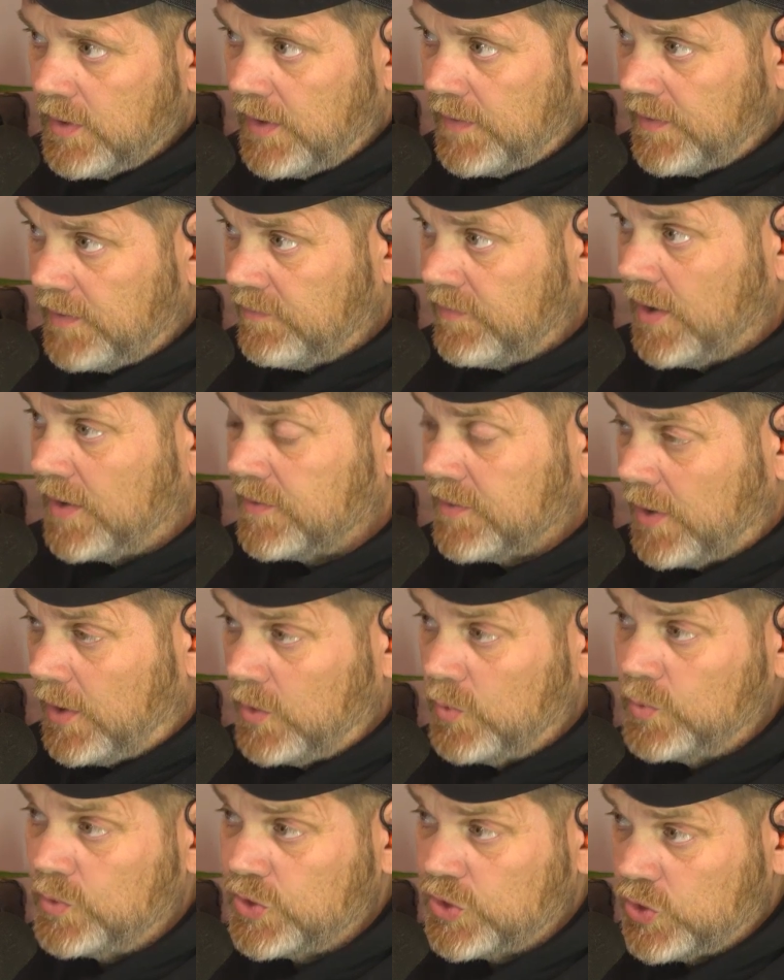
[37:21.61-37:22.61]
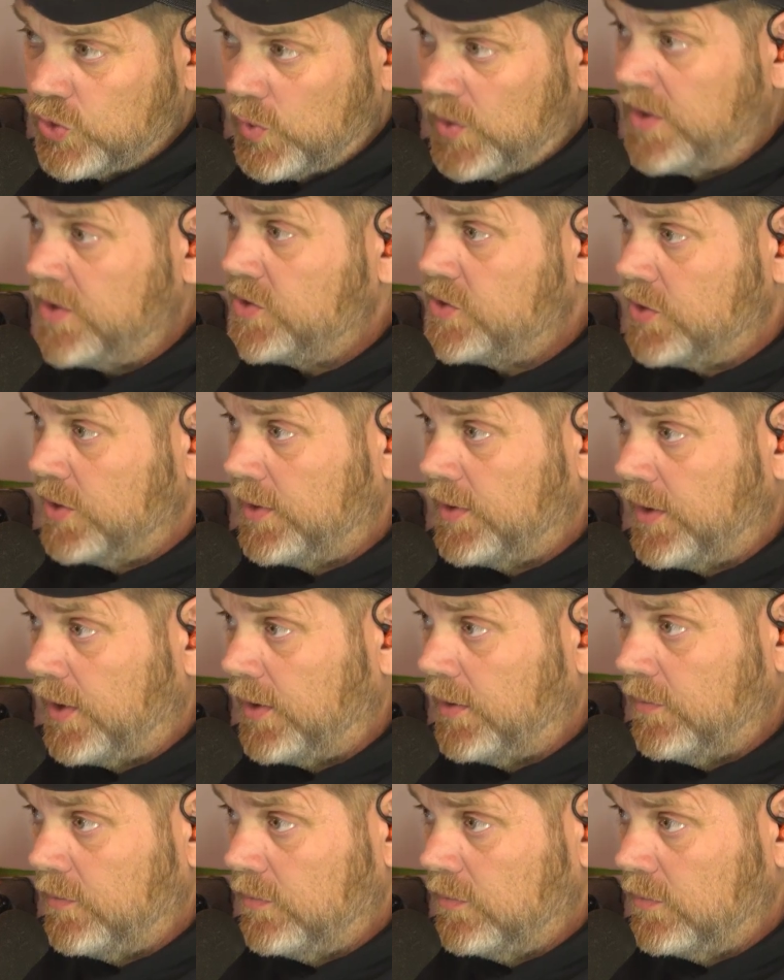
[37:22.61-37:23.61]
And they've got the whole street shut
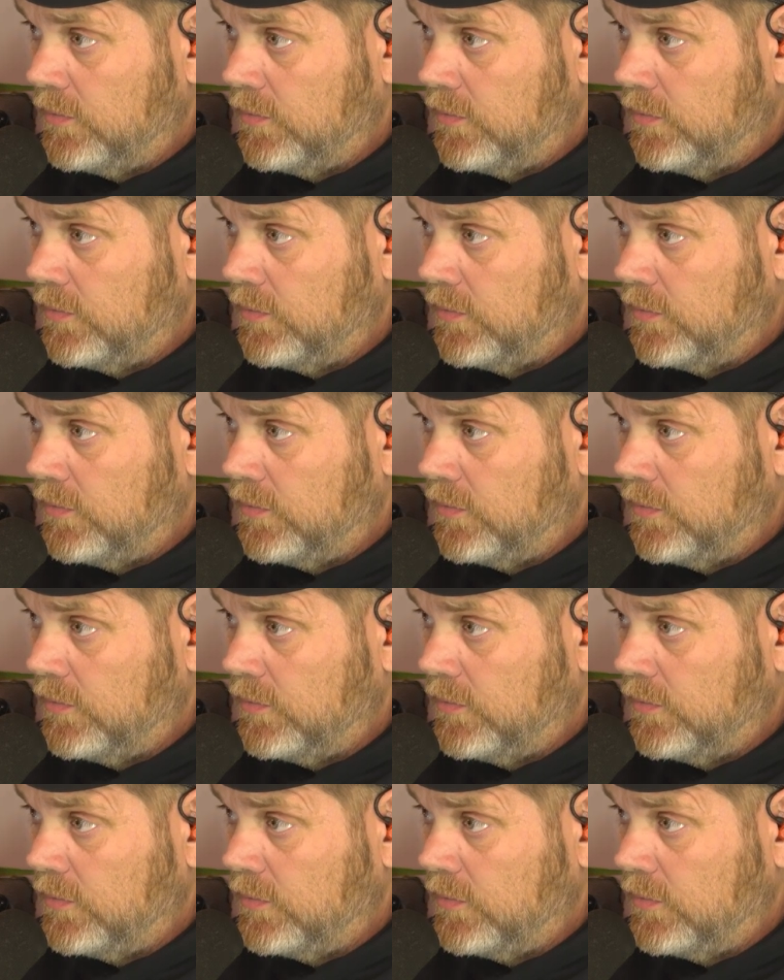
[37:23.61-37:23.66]
down.